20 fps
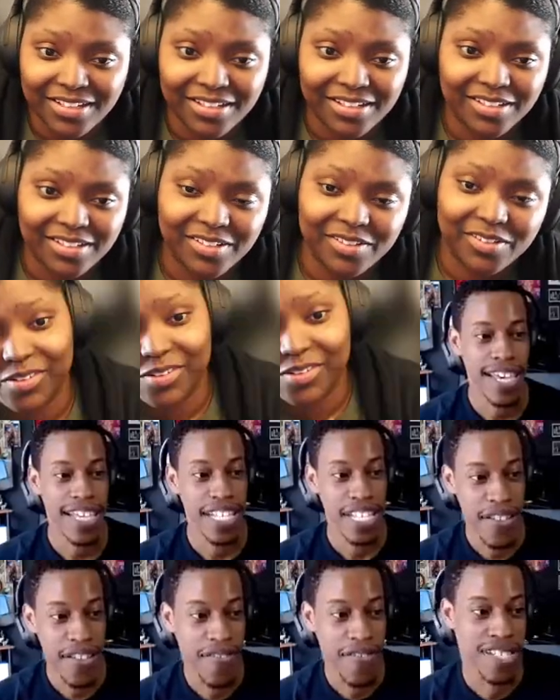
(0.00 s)
Oh no, I like
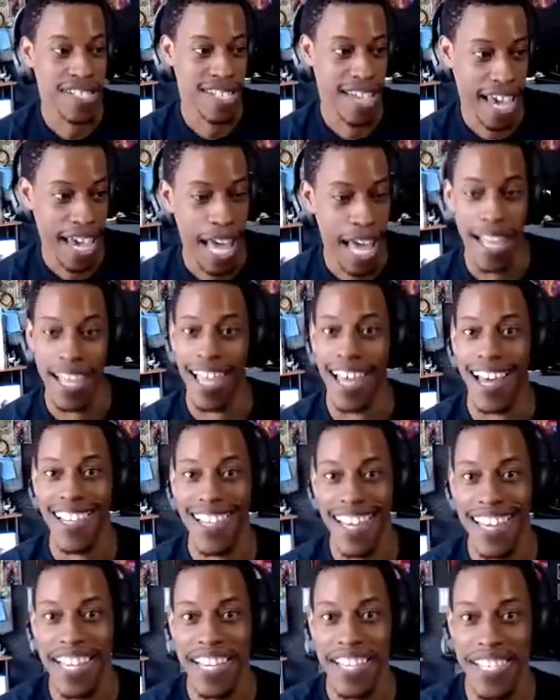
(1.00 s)
different types. I
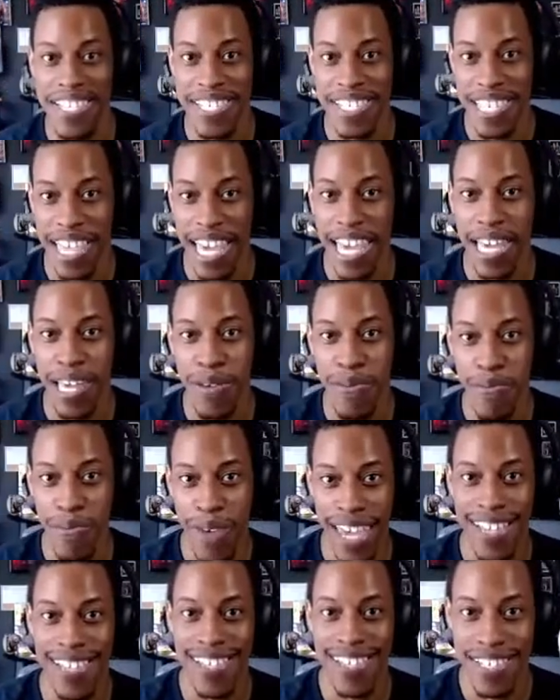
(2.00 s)
like the same
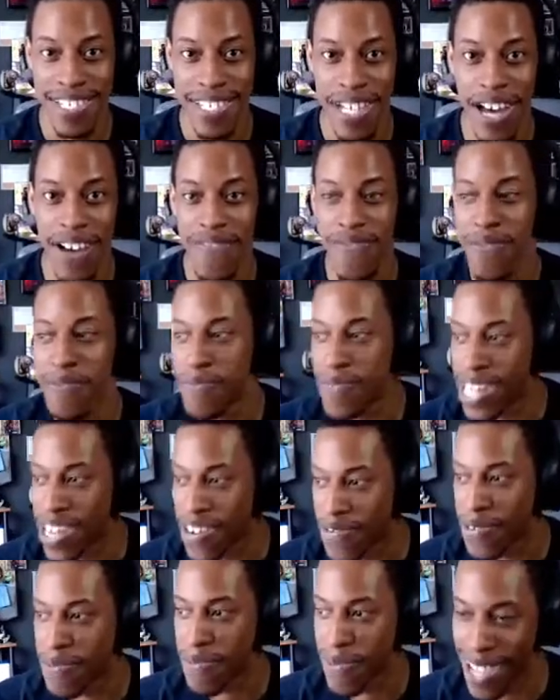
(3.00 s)
basic stuff from
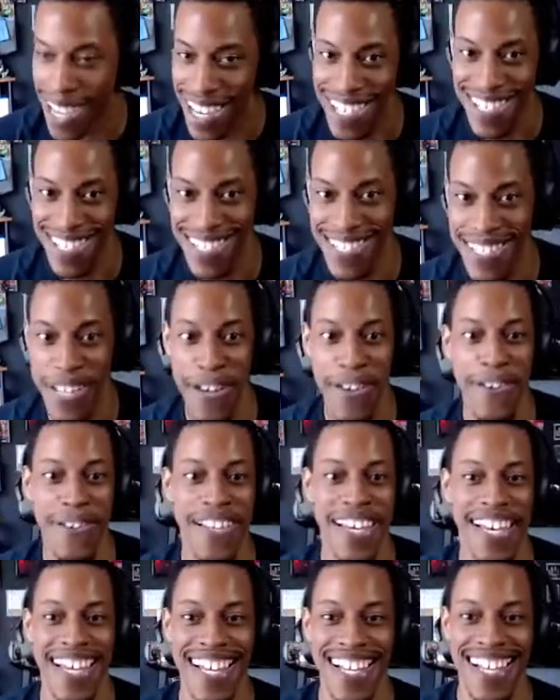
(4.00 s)
different places though.
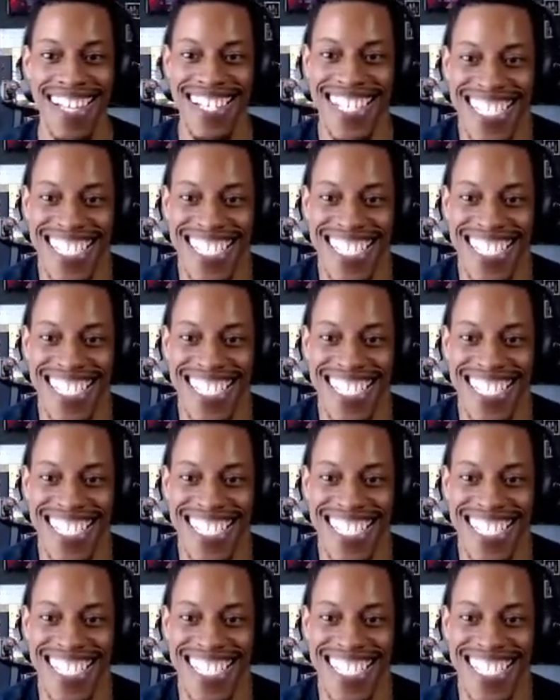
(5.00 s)
Like.